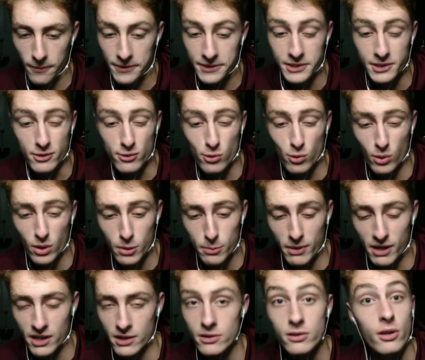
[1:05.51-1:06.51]
and this is 3
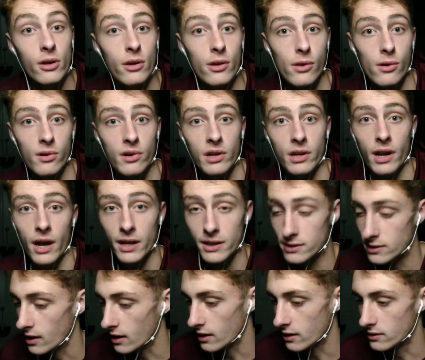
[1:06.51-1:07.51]
minutes, 39
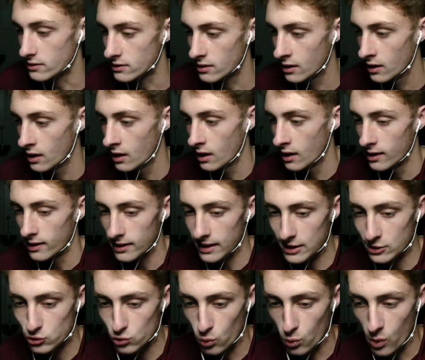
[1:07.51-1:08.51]
seconds.
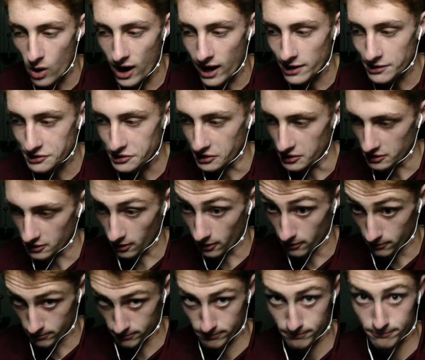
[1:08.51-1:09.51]
Let's watch it.